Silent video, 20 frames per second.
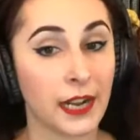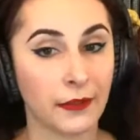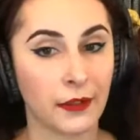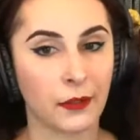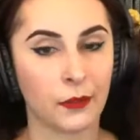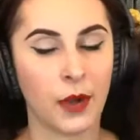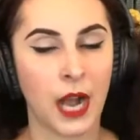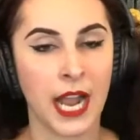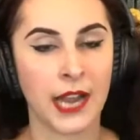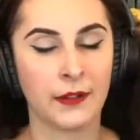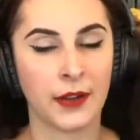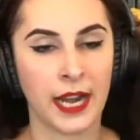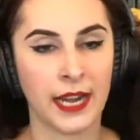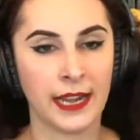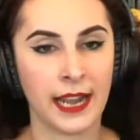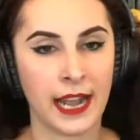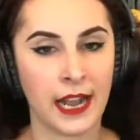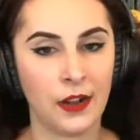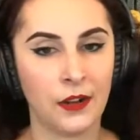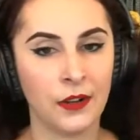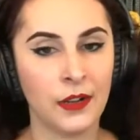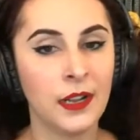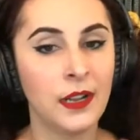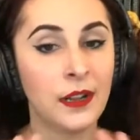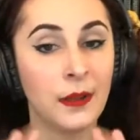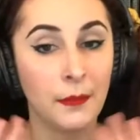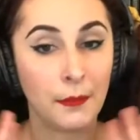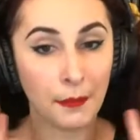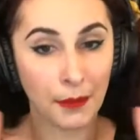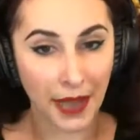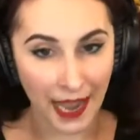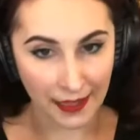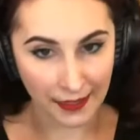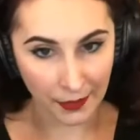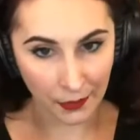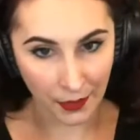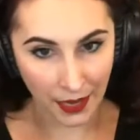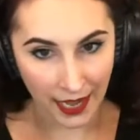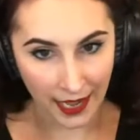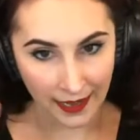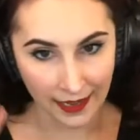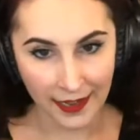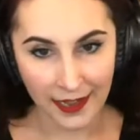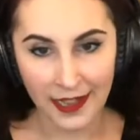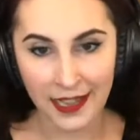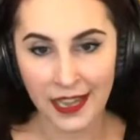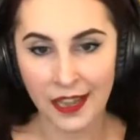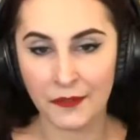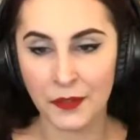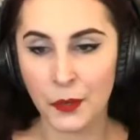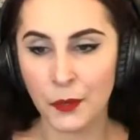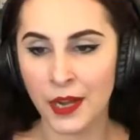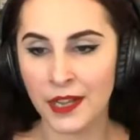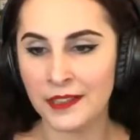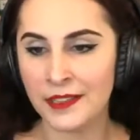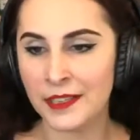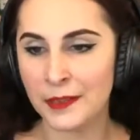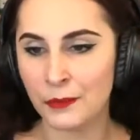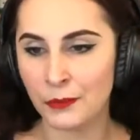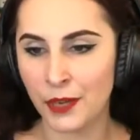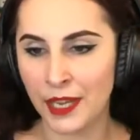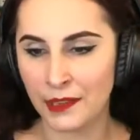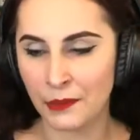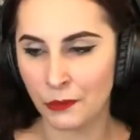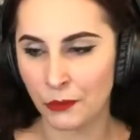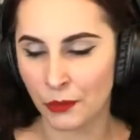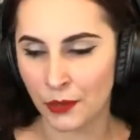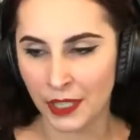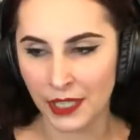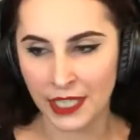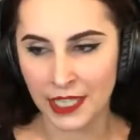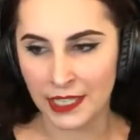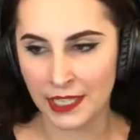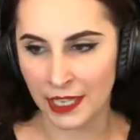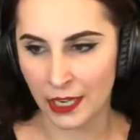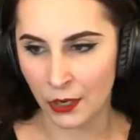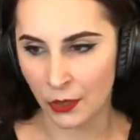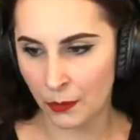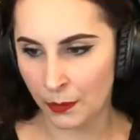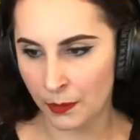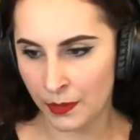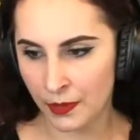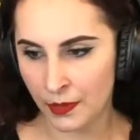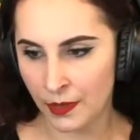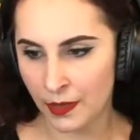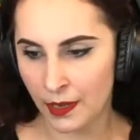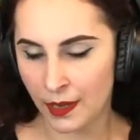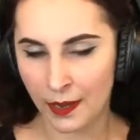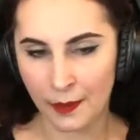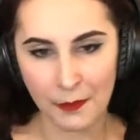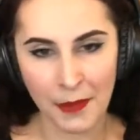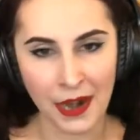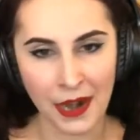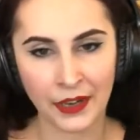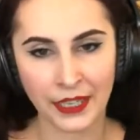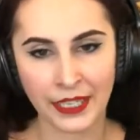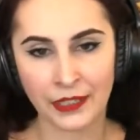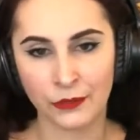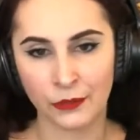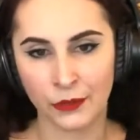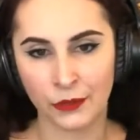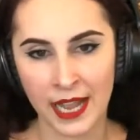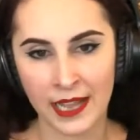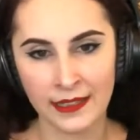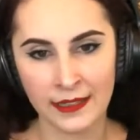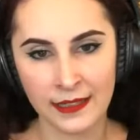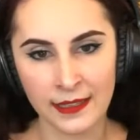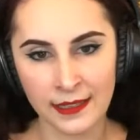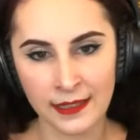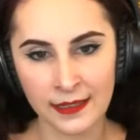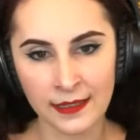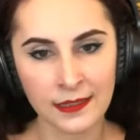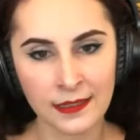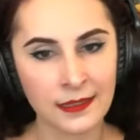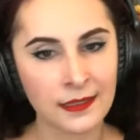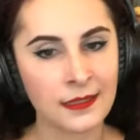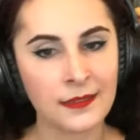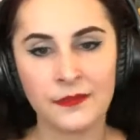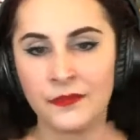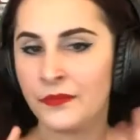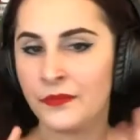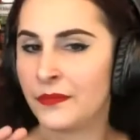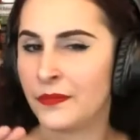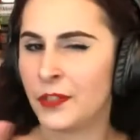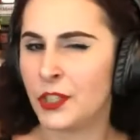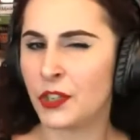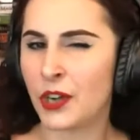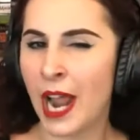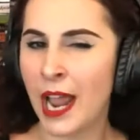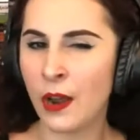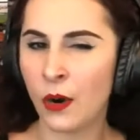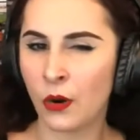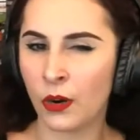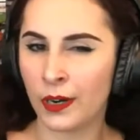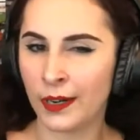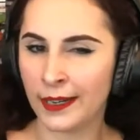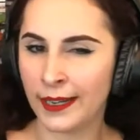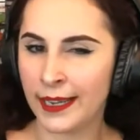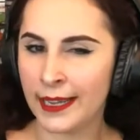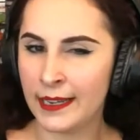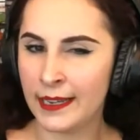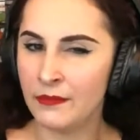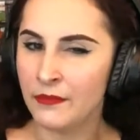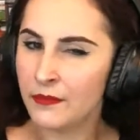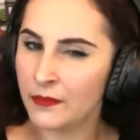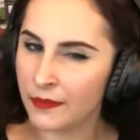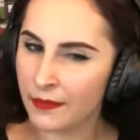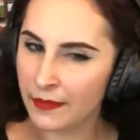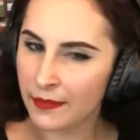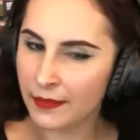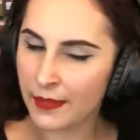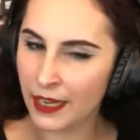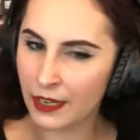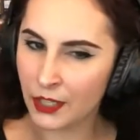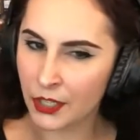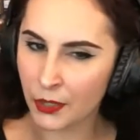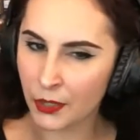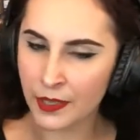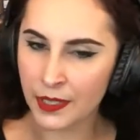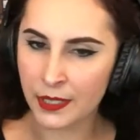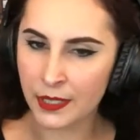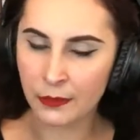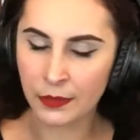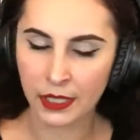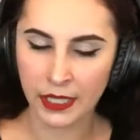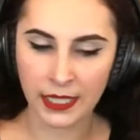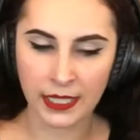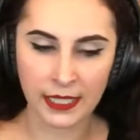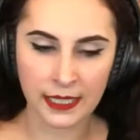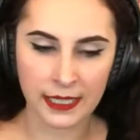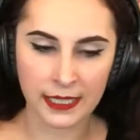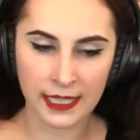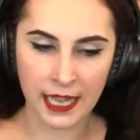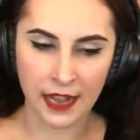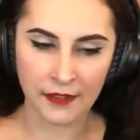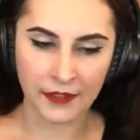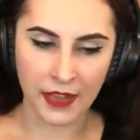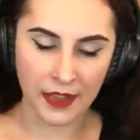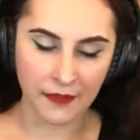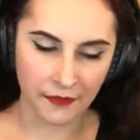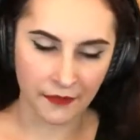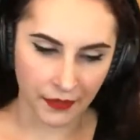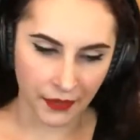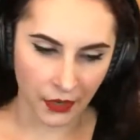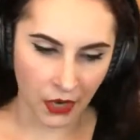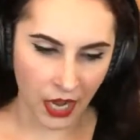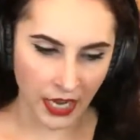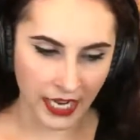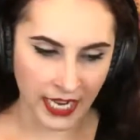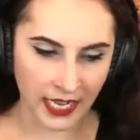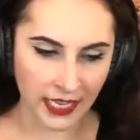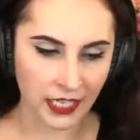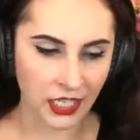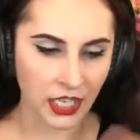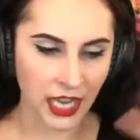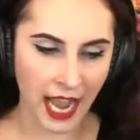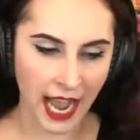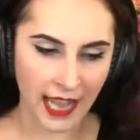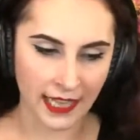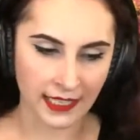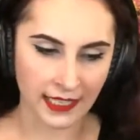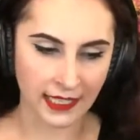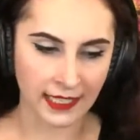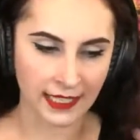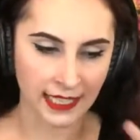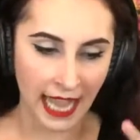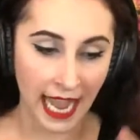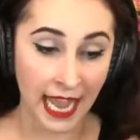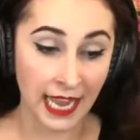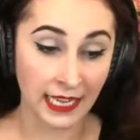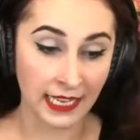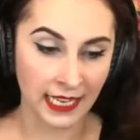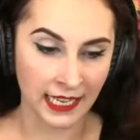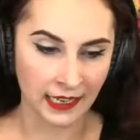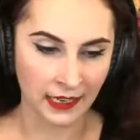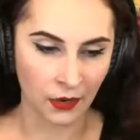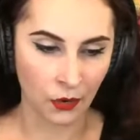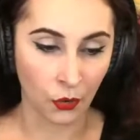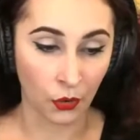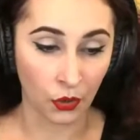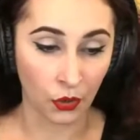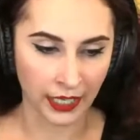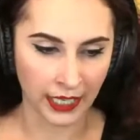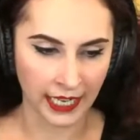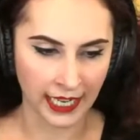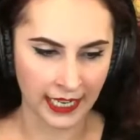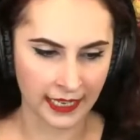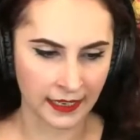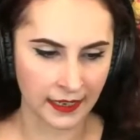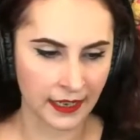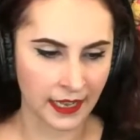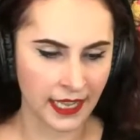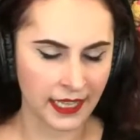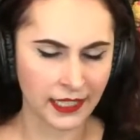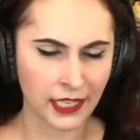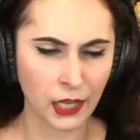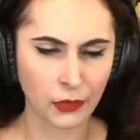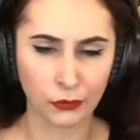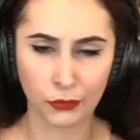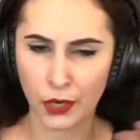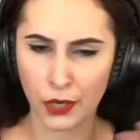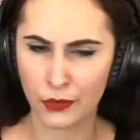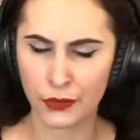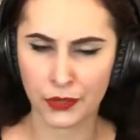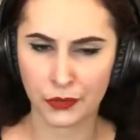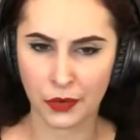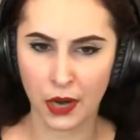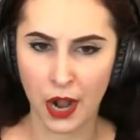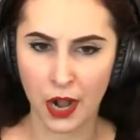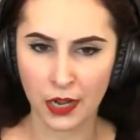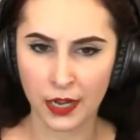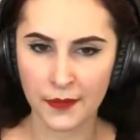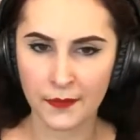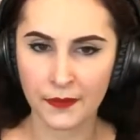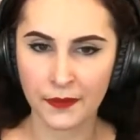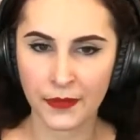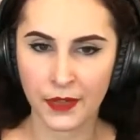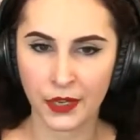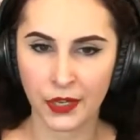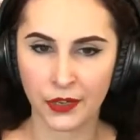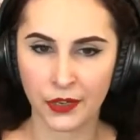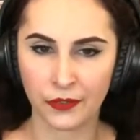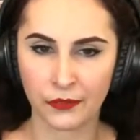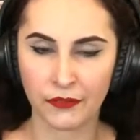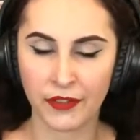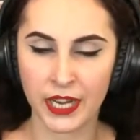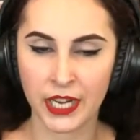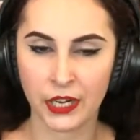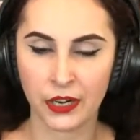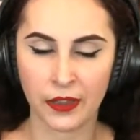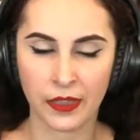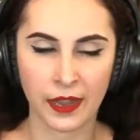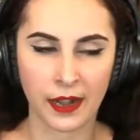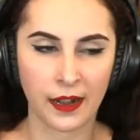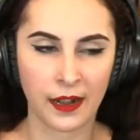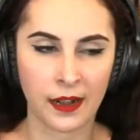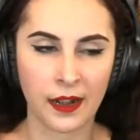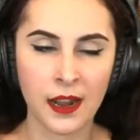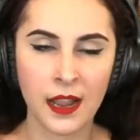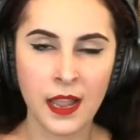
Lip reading: with wine right now, by the way. If you want some really, really dope American reds, try Oregon. They're doing some really good stuff. And Veronique, she has this land in Oregon. It's called Rose Rock, her vineyard there.